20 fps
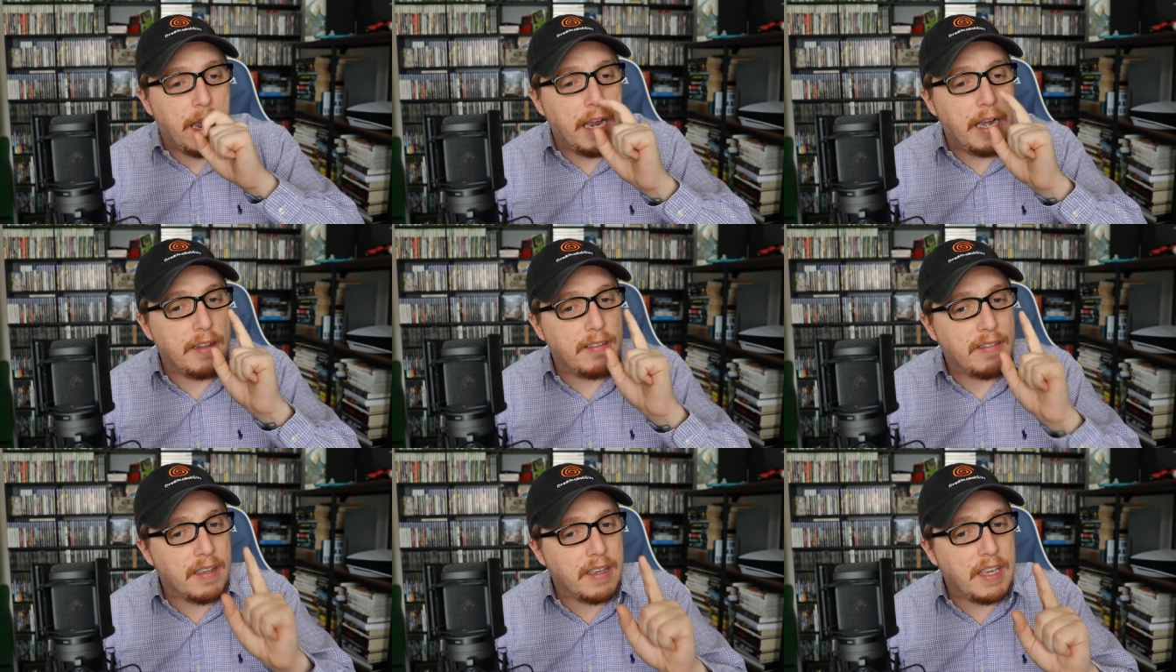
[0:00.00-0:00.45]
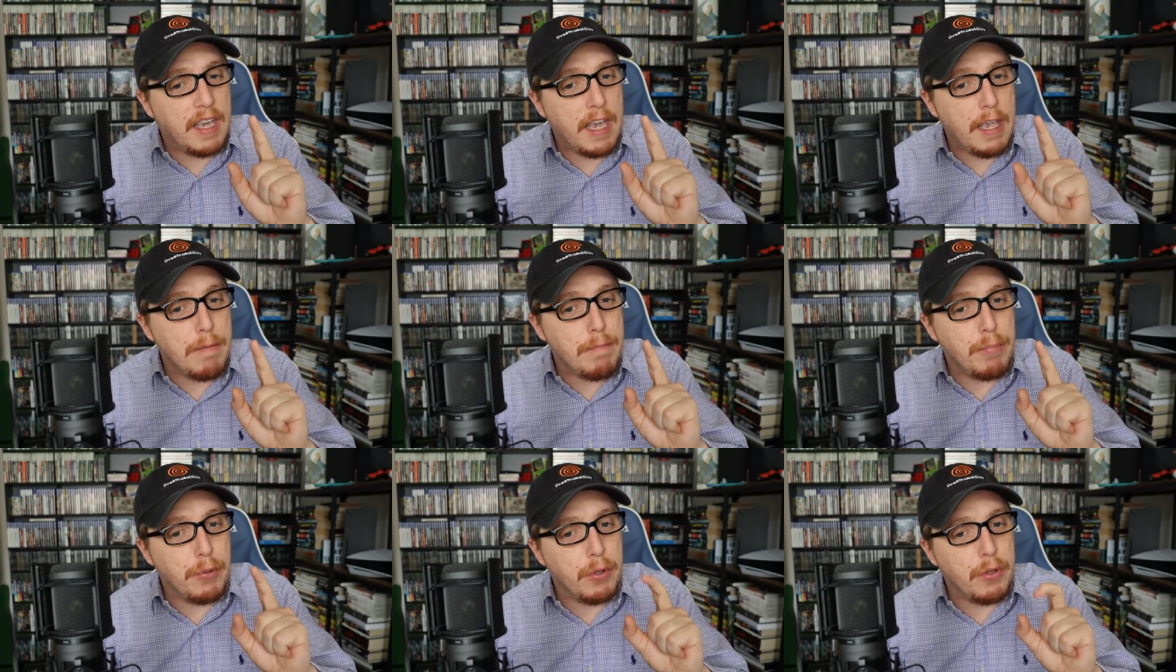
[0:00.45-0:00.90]
And it's a
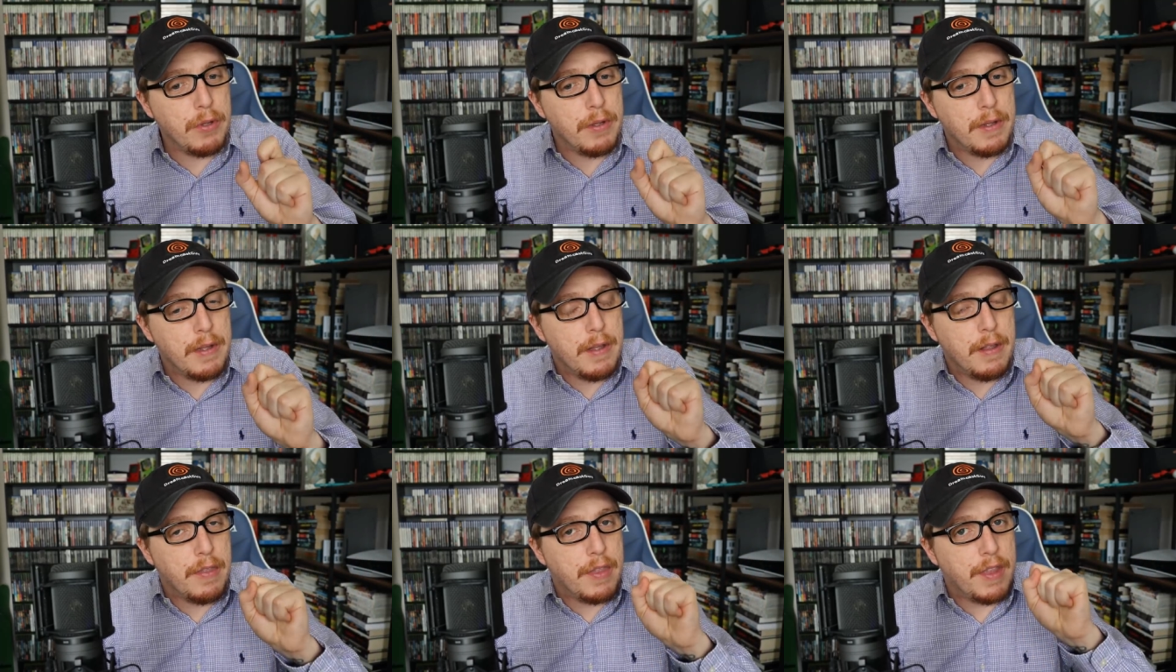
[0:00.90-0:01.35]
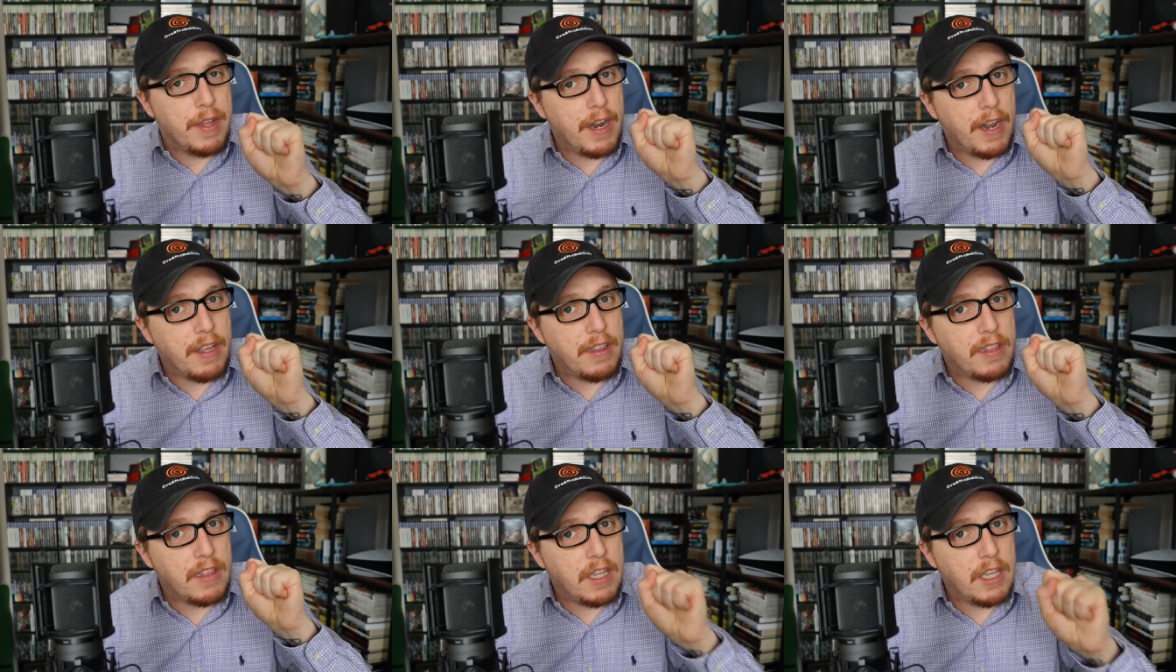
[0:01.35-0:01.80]
gamble that
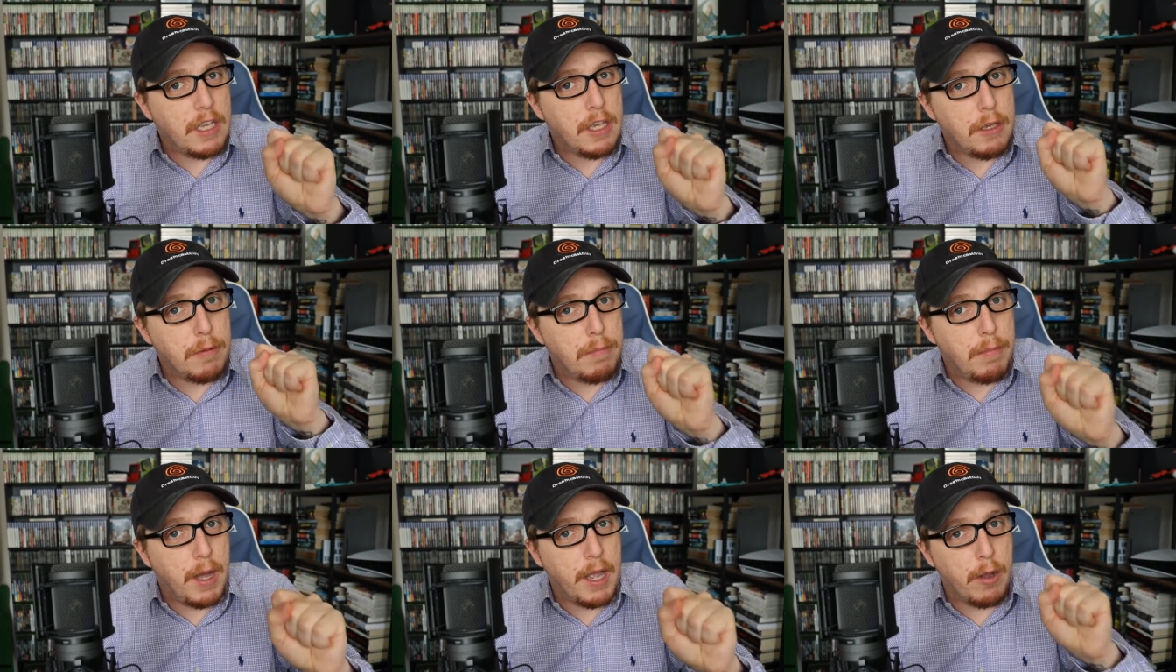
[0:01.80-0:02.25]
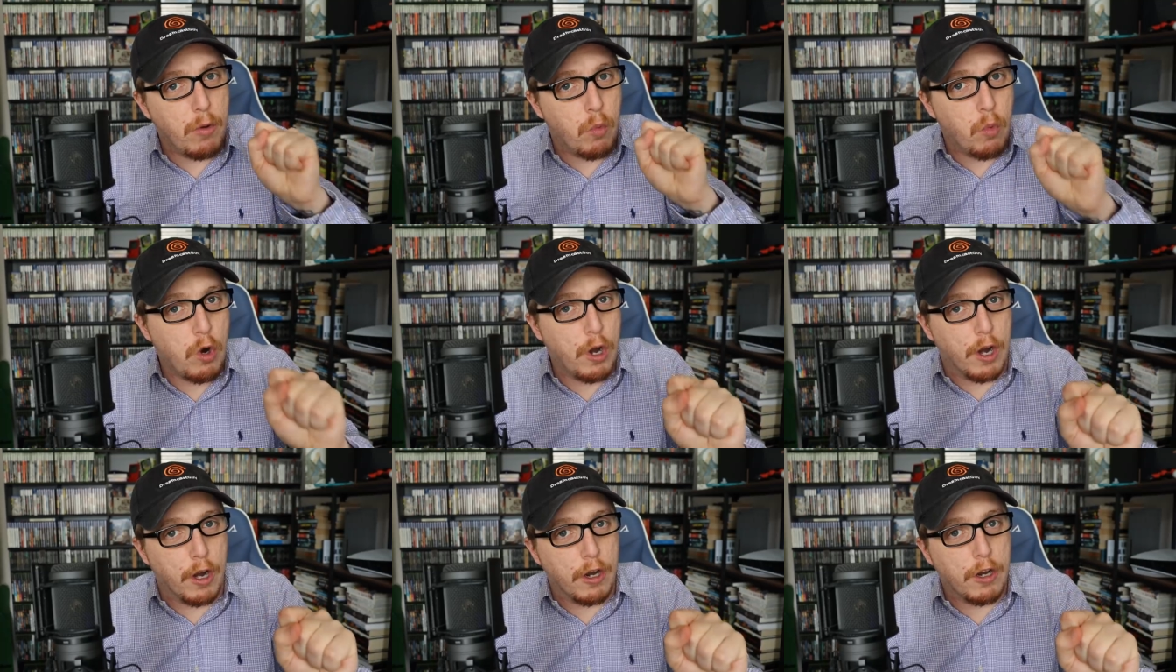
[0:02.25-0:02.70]
I think might
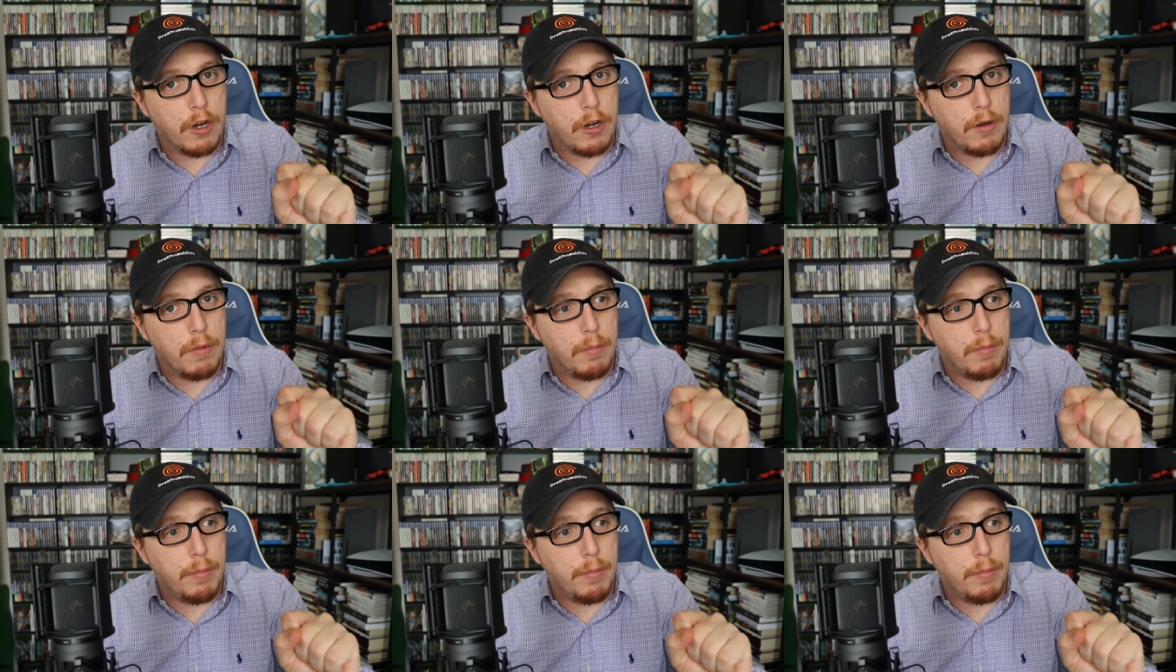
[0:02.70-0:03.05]
work.